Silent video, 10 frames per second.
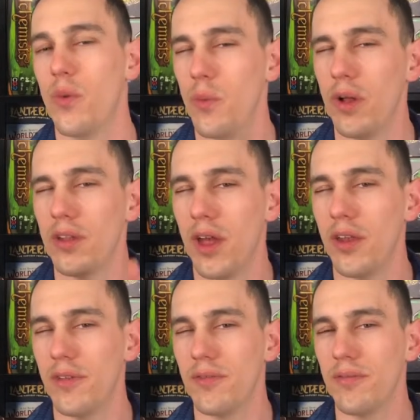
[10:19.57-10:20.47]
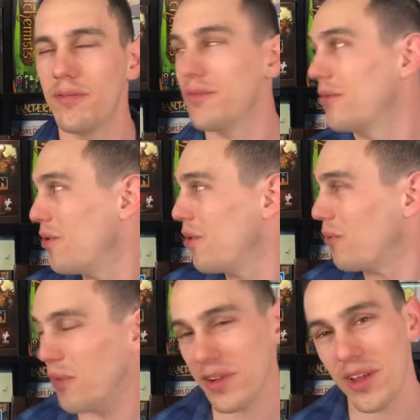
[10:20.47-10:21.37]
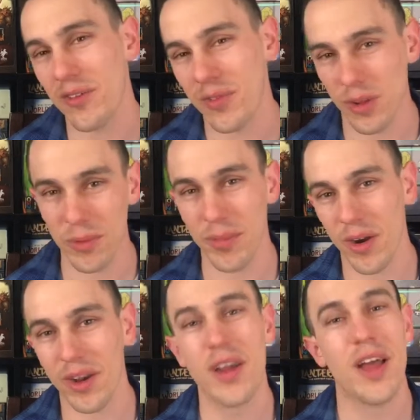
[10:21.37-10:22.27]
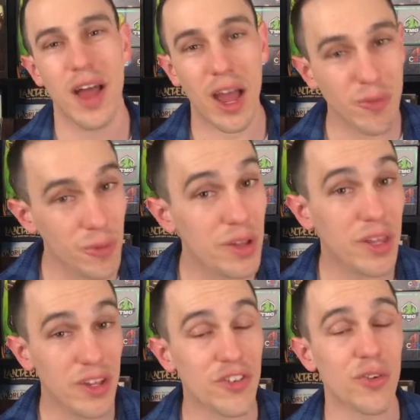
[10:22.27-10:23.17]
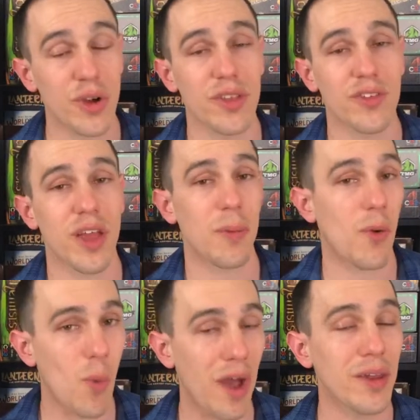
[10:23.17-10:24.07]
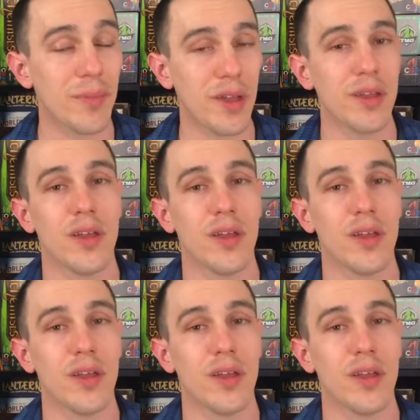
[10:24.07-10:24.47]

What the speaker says: Well done. Well done, Philip DeBerry. I really enjoy this game quite a bit.